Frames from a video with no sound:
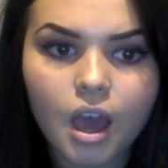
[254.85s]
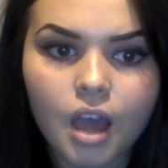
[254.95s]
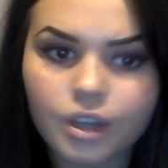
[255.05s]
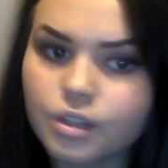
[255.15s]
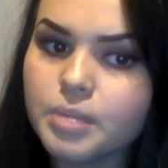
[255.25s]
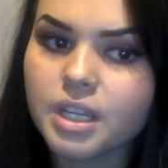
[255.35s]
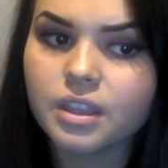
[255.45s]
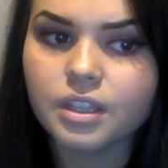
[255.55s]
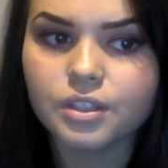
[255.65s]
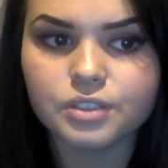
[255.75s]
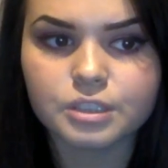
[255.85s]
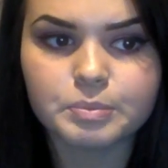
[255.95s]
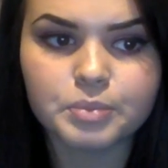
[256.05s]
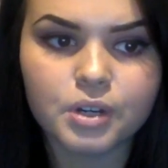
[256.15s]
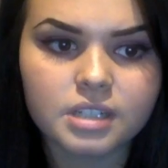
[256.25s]
A company that uses
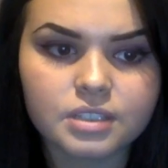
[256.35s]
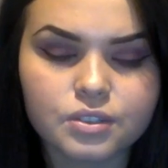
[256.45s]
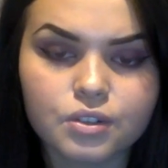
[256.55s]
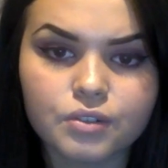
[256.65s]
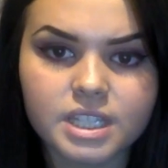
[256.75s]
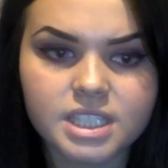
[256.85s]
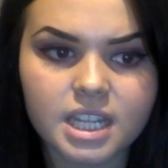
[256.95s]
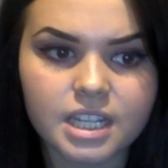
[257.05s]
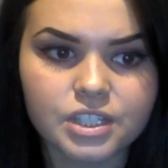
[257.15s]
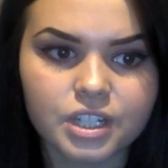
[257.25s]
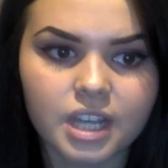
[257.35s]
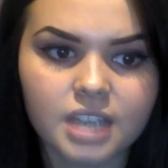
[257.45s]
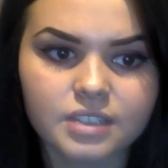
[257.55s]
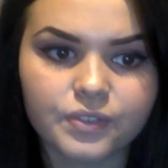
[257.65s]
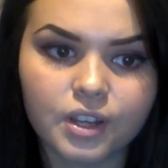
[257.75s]
product orientation
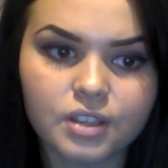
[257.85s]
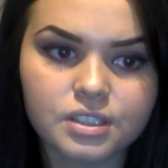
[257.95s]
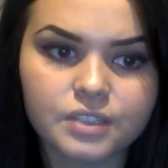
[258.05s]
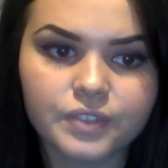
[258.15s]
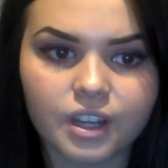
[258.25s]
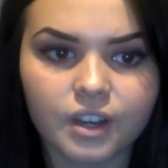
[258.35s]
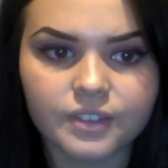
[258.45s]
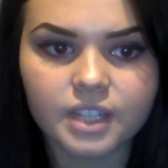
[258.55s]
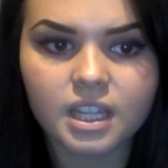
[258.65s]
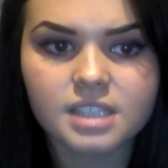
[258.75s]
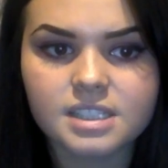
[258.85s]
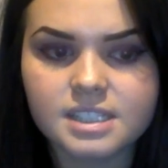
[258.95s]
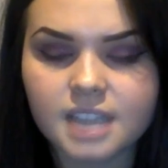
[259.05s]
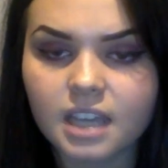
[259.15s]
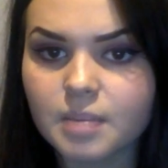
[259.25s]
has a philosophy of
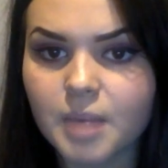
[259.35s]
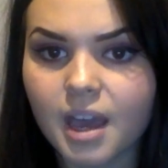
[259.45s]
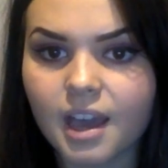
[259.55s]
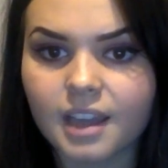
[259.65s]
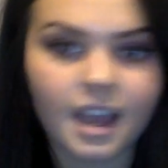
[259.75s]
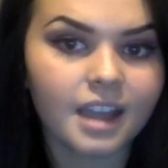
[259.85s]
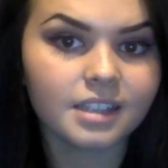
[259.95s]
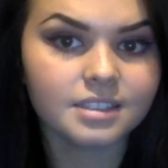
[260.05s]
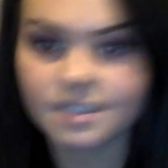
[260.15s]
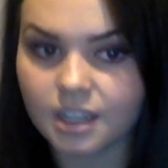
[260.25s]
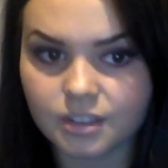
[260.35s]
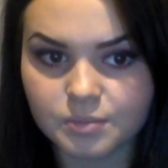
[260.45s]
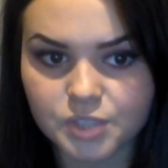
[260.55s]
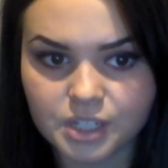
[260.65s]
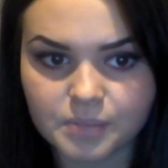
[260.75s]
stack them high and sell
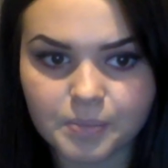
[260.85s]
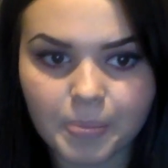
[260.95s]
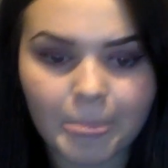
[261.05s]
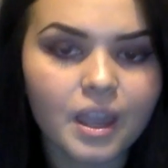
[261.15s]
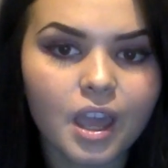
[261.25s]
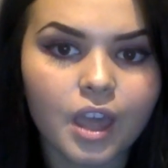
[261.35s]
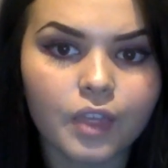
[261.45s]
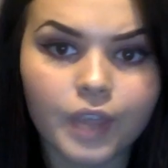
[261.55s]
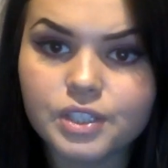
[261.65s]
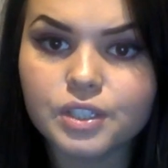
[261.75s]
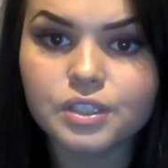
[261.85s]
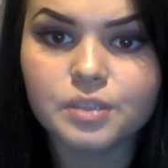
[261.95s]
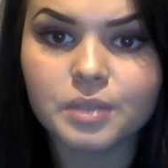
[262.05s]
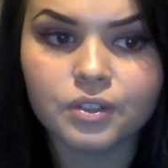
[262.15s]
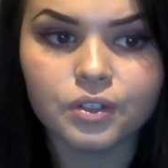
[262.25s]
them cheap. They choose
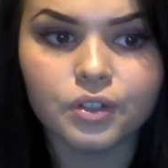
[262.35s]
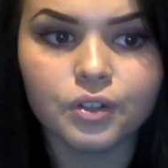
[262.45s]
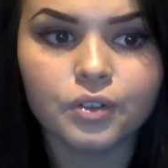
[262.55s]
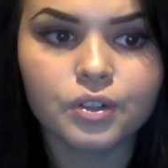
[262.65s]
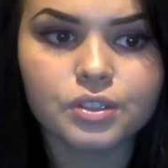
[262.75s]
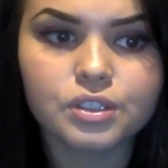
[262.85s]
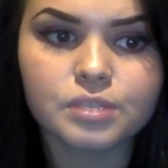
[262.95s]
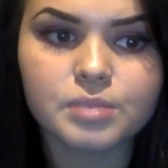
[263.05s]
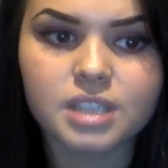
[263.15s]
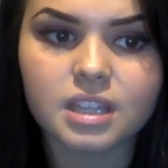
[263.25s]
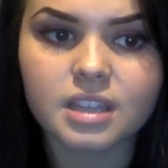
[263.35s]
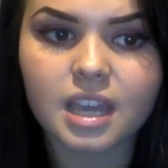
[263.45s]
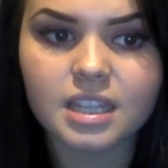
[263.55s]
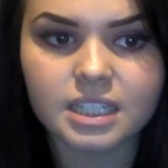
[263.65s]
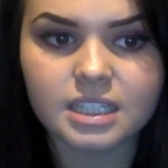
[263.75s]
to ignore customers and
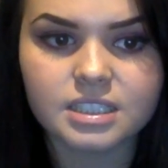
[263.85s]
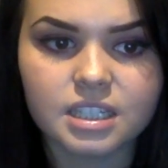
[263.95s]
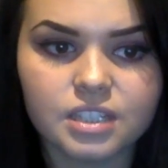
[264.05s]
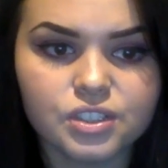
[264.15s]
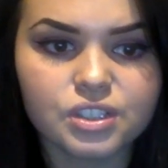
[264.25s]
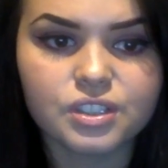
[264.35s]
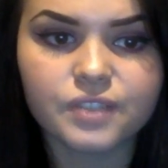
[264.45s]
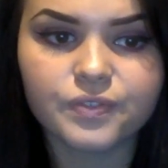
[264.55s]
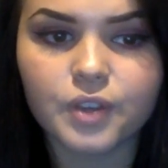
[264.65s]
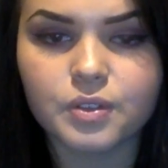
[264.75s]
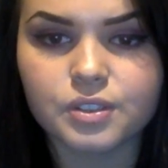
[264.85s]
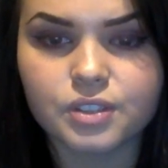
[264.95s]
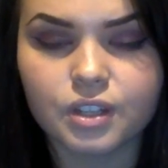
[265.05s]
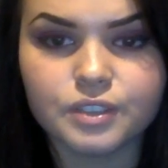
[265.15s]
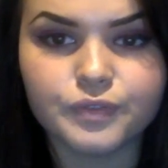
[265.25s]
their needs and just to focus
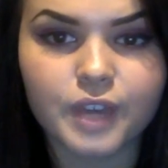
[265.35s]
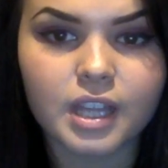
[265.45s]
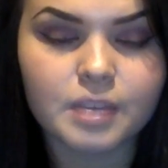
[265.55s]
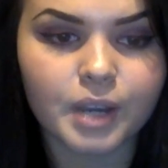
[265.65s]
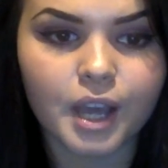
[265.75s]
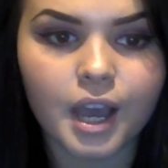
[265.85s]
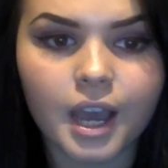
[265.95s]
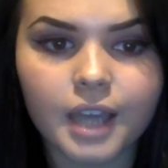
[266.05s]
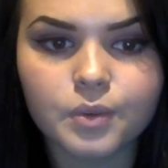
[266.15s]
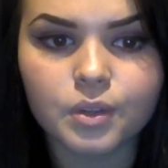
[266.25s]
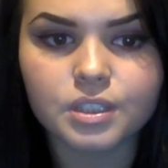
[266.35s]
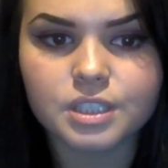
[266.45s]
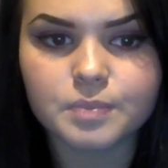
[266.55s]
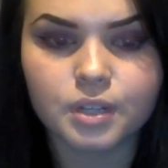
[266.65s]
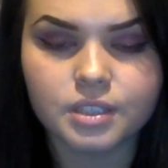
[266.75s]
on developing a high
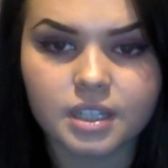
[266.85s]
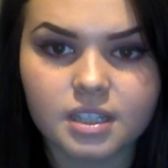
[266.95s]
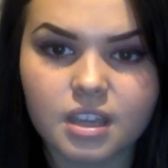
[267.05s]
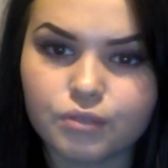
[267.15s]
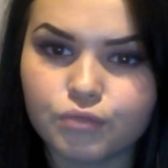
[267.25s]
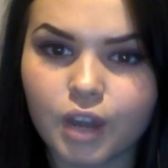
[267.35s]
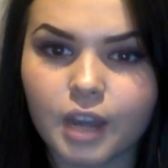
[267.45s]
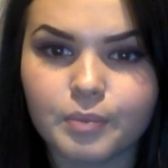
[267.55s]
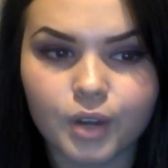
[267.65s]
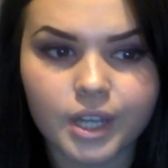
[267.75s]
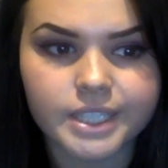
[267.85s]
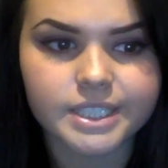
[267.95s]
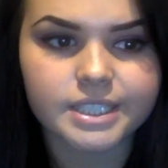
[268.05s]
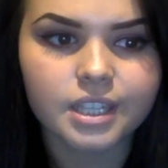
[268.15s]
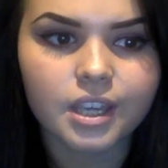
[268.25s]
quality product at the right
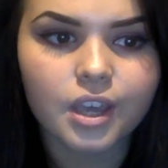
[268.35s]
price.